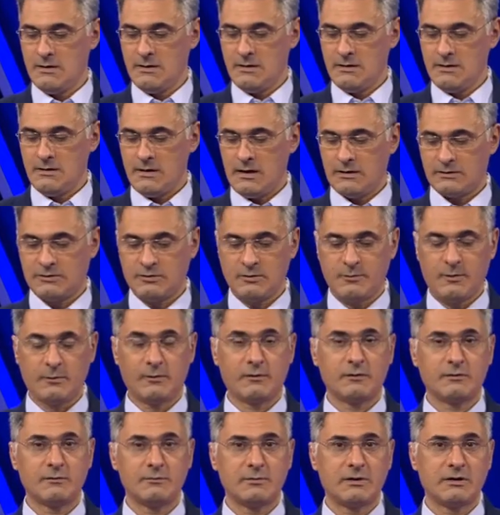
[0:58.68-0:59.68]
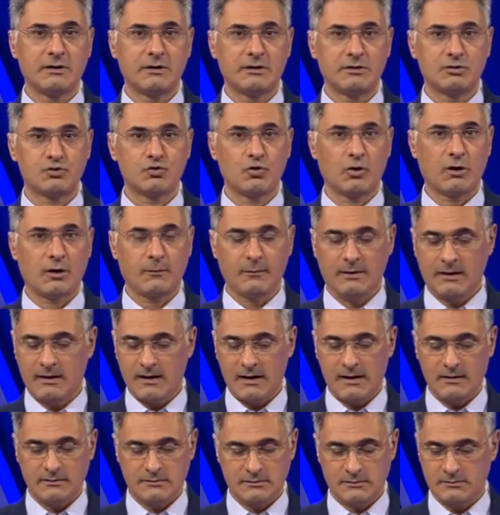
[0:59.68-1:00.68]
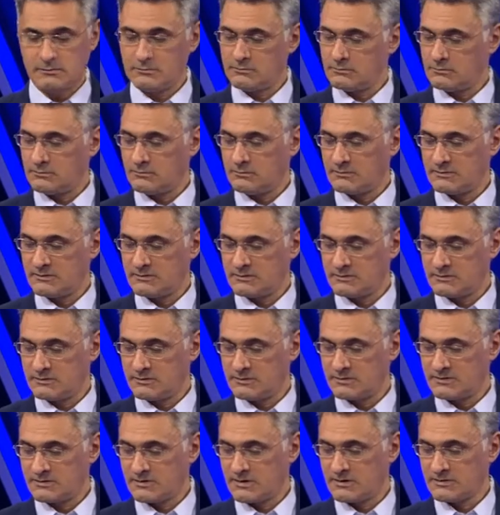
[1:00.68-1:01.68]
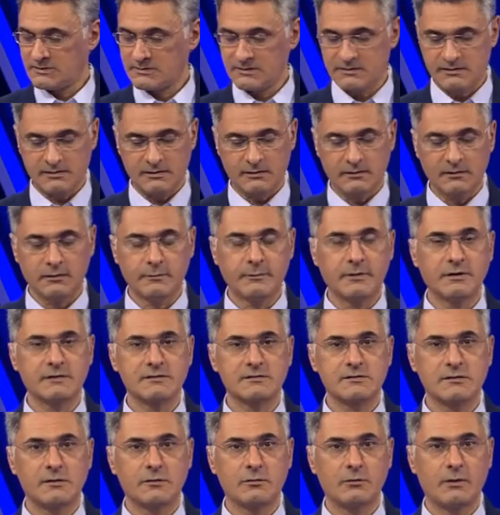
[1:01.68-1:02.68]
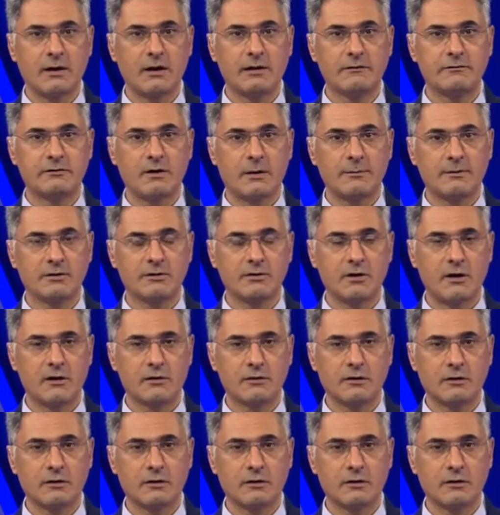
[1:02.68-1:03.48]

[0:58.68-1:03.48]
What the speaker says: Now, two people will be joining me now to discuss this a little bit. So we have Robert Carter, our